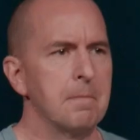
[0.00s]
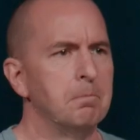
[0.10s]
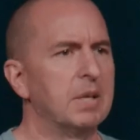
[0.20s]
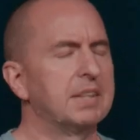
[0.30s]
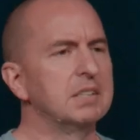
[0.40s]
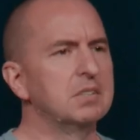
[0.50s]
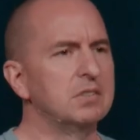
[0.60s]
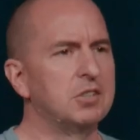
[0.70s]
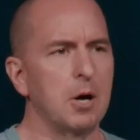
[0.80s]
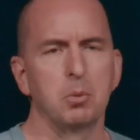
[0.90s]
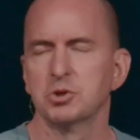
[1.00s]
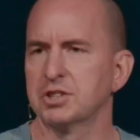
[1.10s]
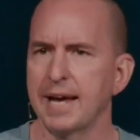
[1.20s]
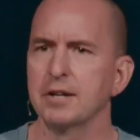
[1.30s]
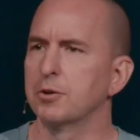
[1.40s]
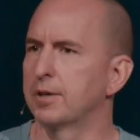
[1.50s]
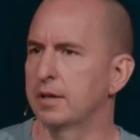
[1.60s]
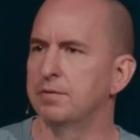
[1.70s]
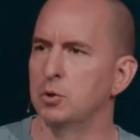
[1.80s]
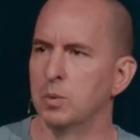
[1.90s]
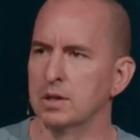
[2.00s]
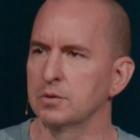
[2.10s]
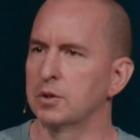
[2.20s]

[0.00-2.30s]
But this double standard, if you will,